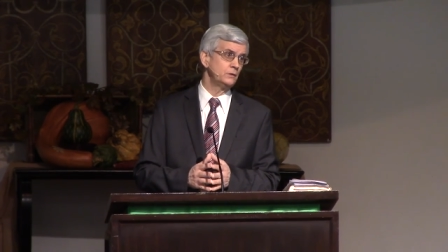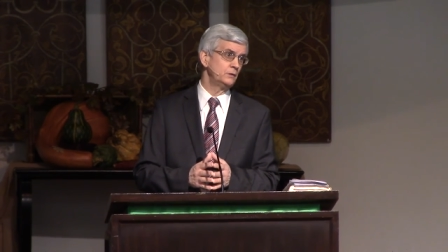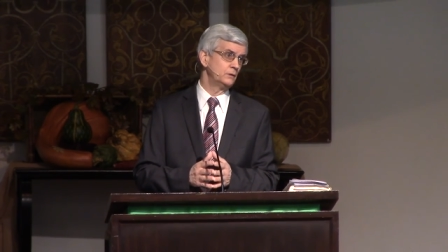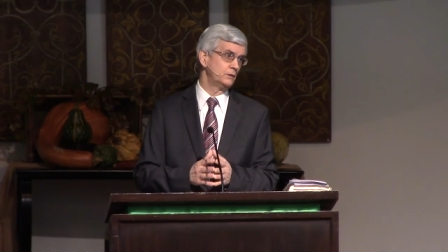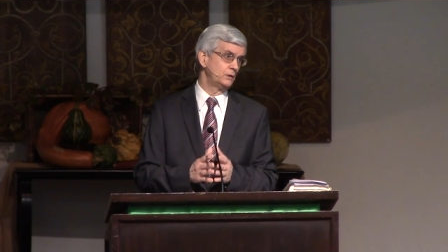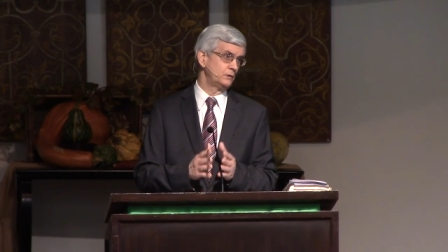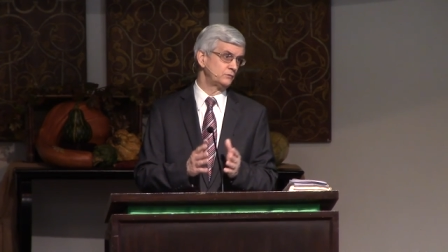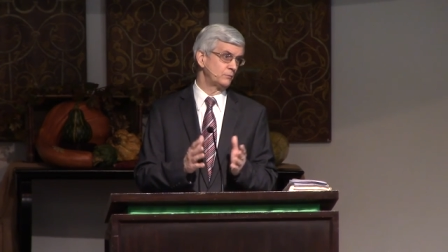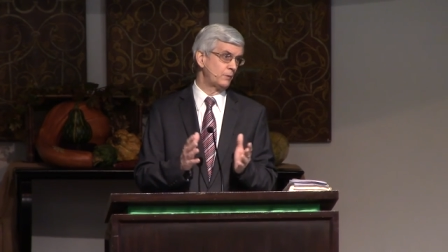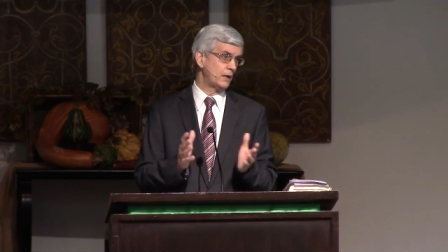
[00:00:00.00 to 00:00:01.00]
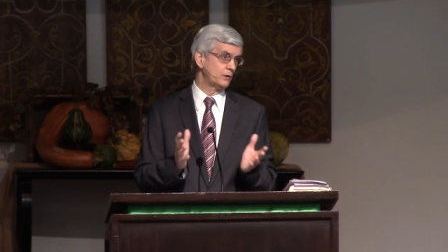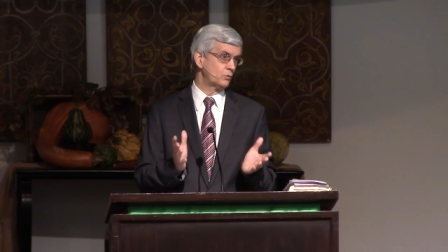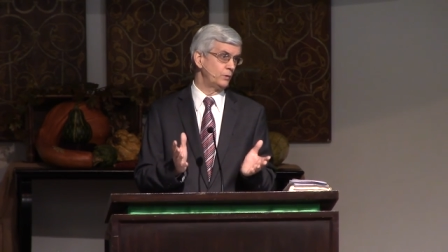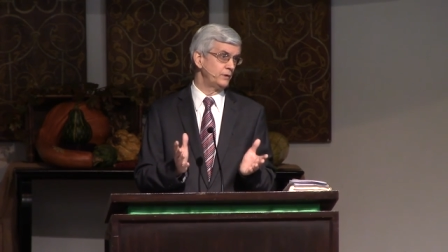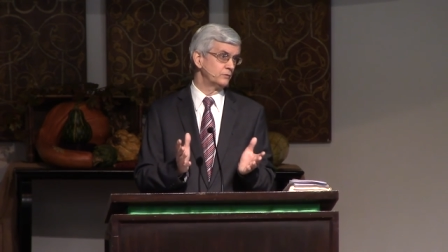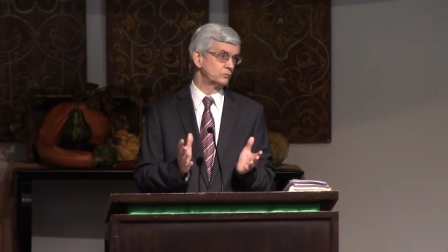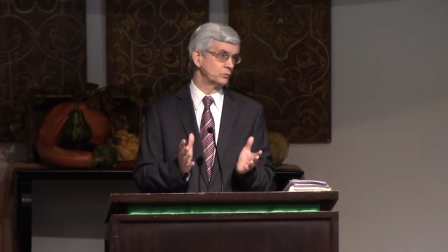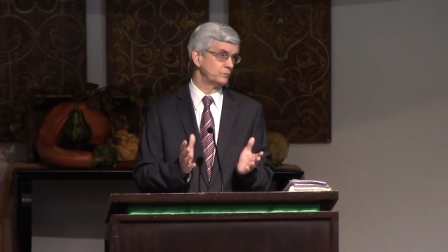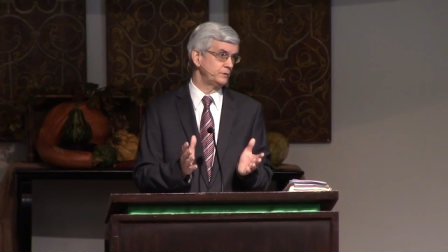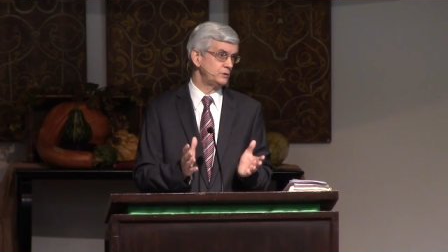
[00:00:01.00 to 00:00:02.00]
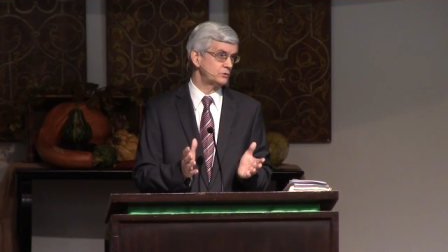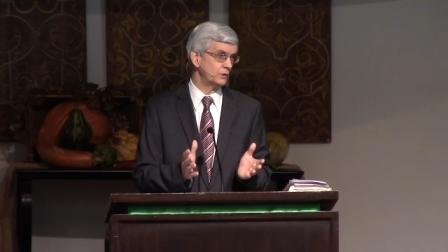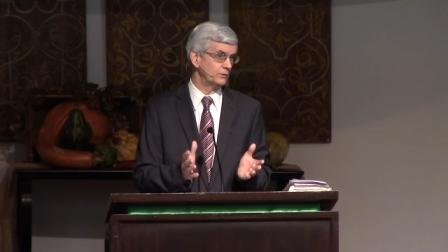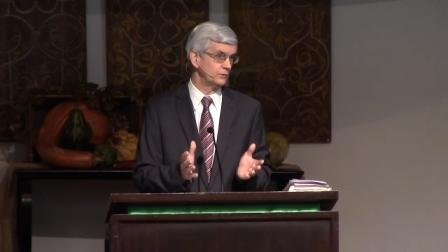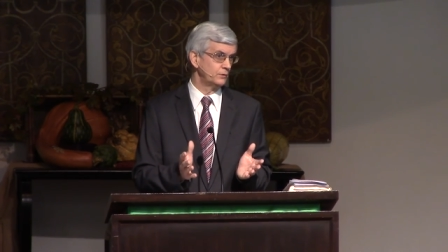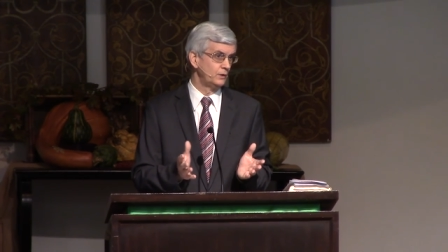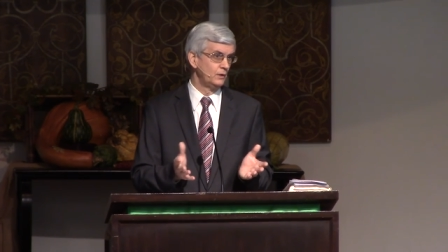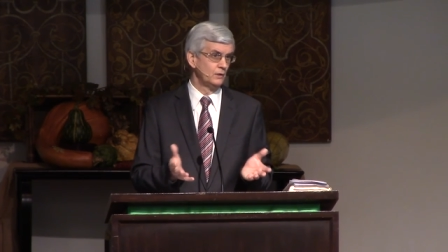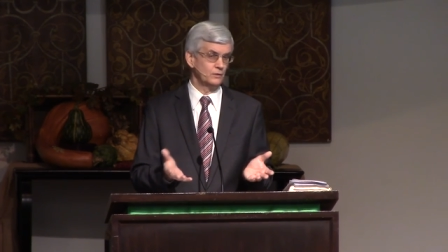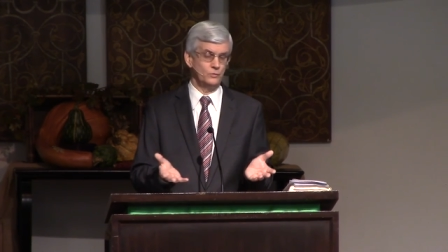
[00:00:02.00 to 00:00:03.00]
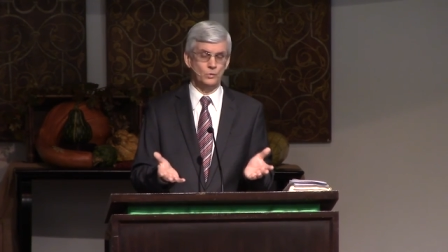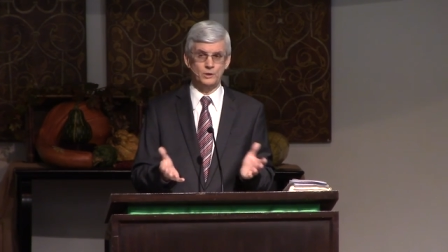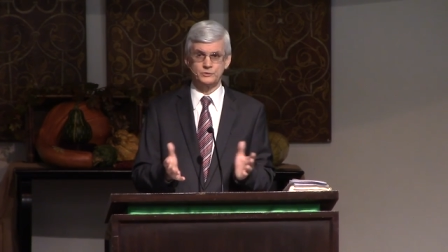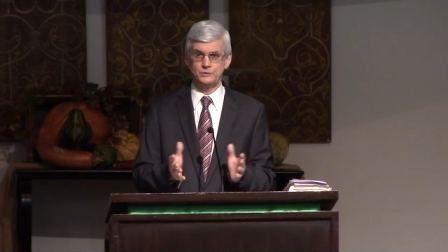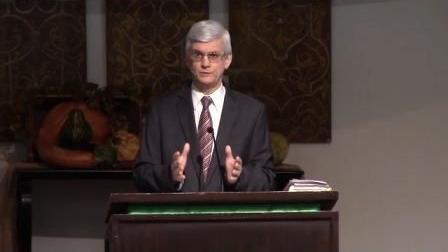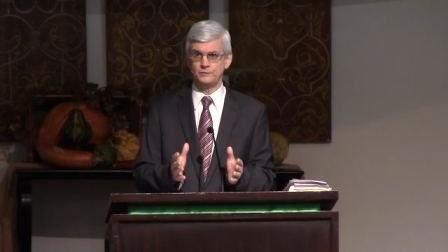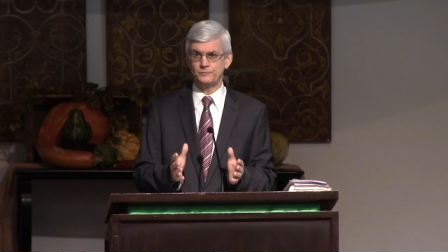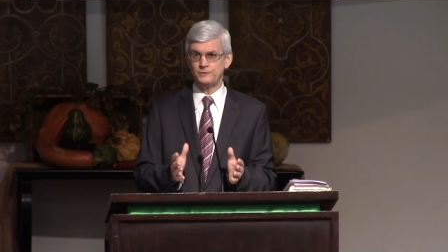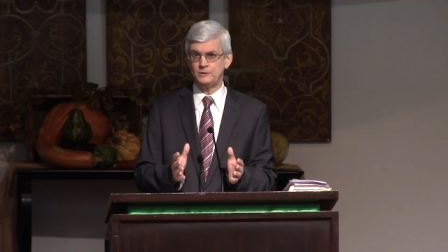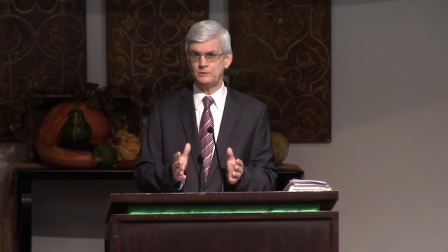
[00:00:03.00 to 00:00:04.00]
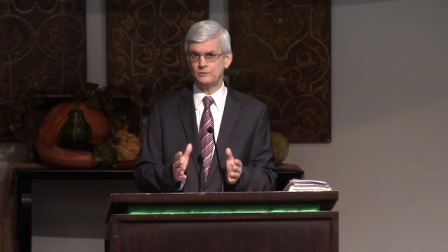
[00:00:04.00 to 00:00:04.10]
in a symbolic way of serving each other, the washing of the feet.